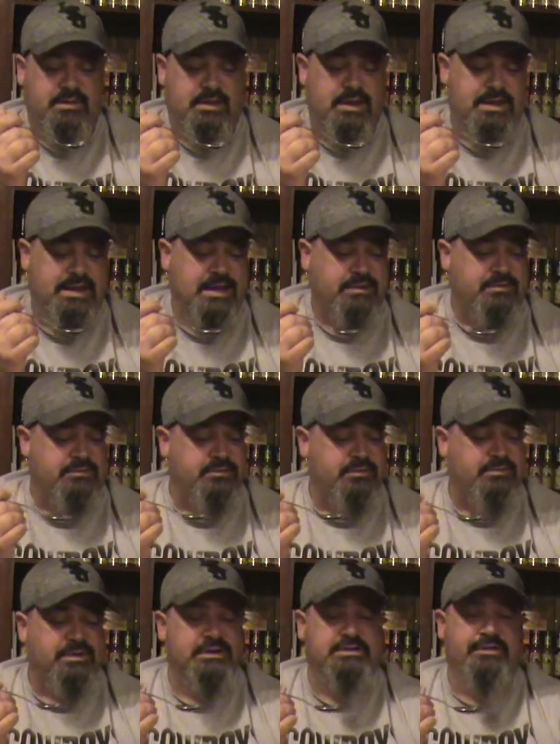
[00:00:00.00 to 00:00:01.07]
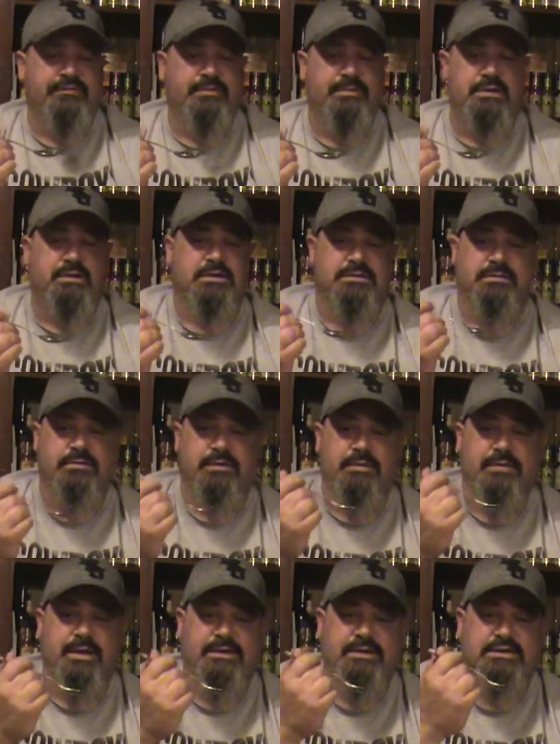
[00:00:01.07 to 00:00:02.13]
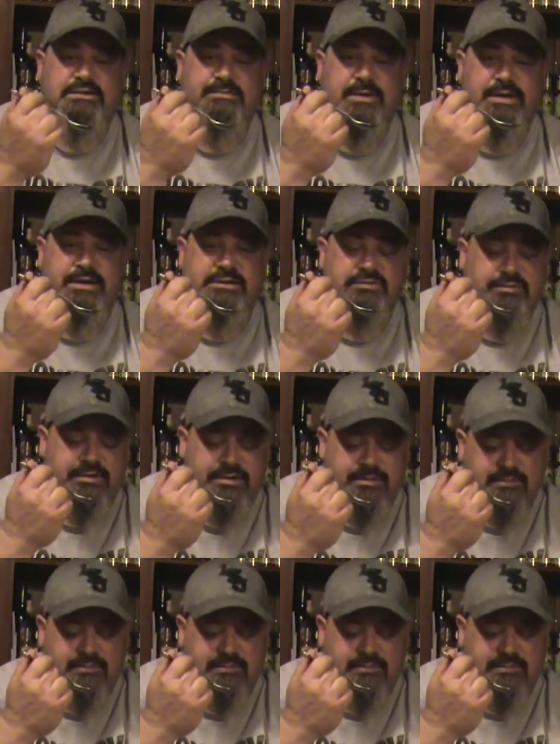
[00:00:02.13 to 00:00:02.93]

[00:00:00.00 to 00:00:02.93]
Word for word: I can't do too much of it because I'm going to make these beans with it.